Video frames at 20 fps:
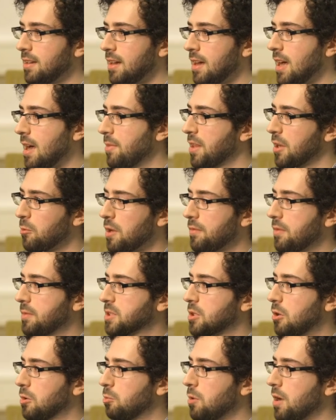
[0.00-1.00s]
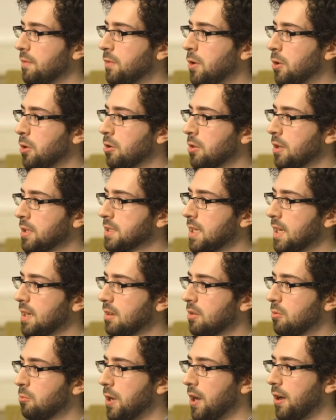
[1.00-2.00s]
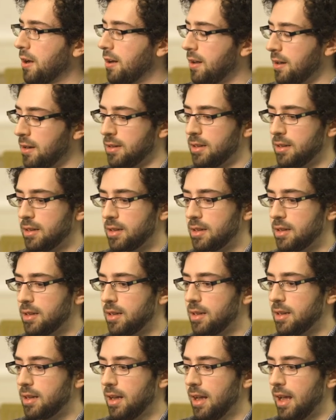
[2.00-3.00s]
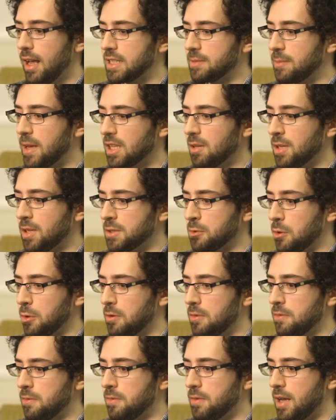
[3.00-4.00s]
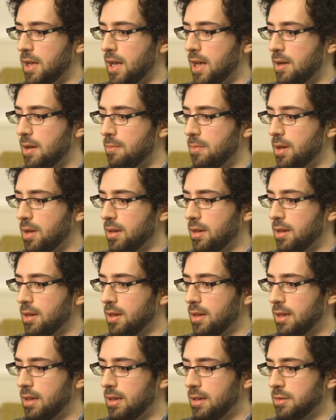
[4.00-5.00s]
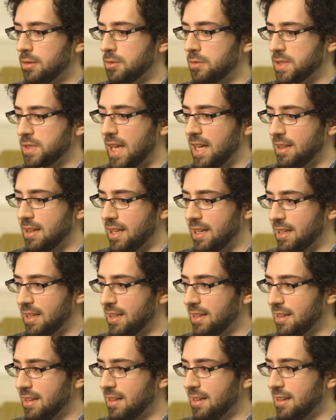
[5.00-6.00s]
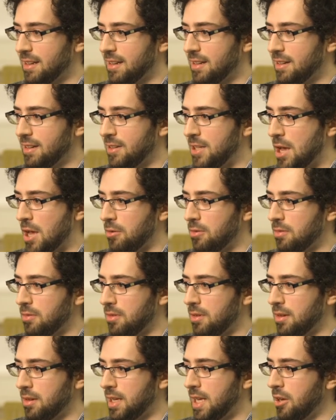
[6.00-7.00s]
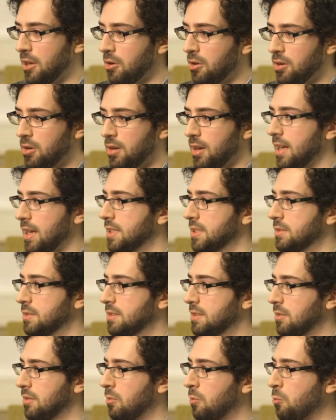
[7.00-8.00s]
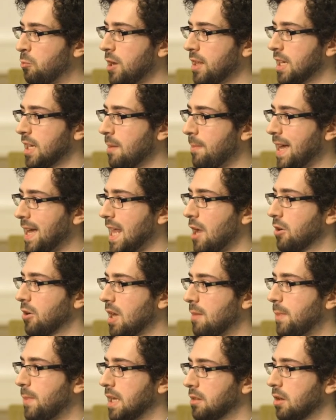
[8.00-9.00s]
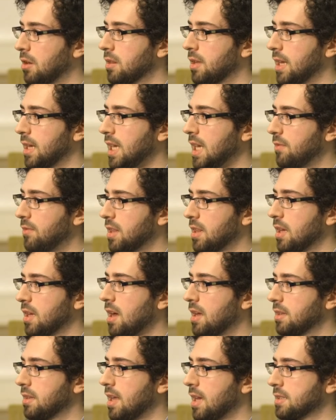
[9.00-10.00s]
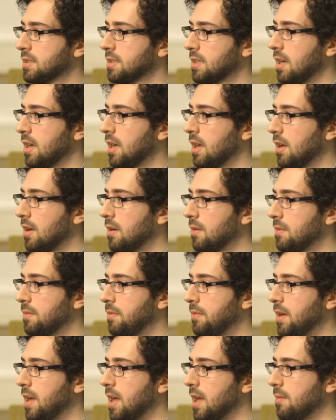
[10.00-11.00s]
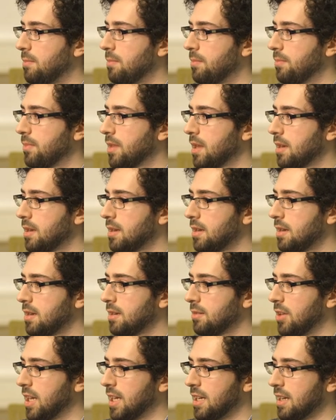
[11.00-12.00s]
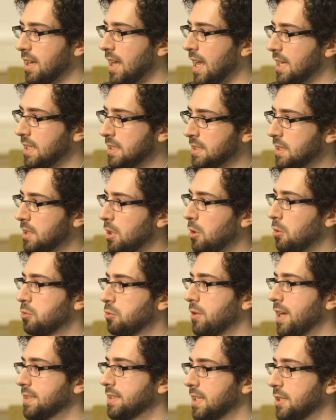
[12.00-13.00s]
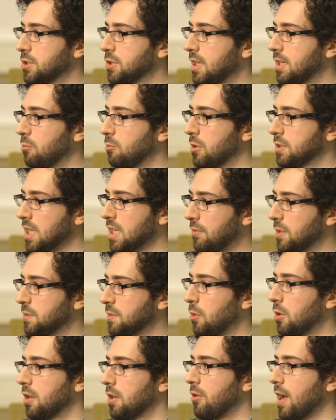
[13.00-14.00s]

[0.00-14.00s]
Um, I think one of them is called "What Failure Looks Like," where mm-hmm. it's meant to be sort of um, sort of saying like, you know, here is what like a bad outcome might look like, even in the context of um, like a slow transition where stuff mm-hmm. is mm. fairly